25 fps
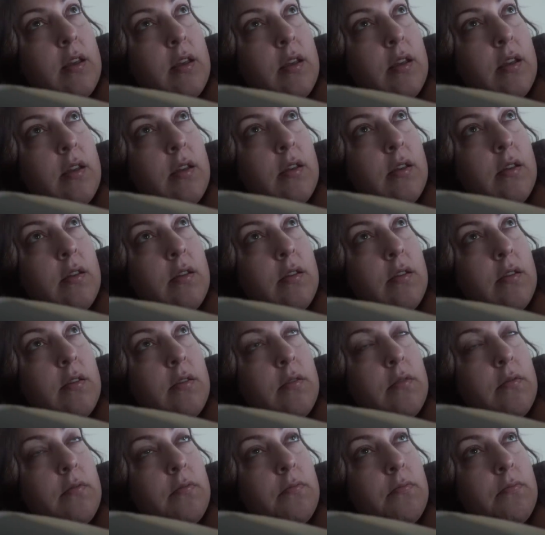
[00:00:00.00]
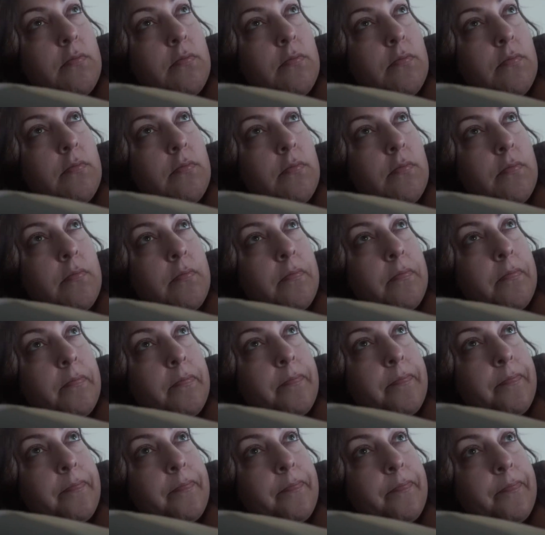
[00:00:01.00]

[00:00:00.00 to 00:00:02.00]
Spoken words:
[no speech]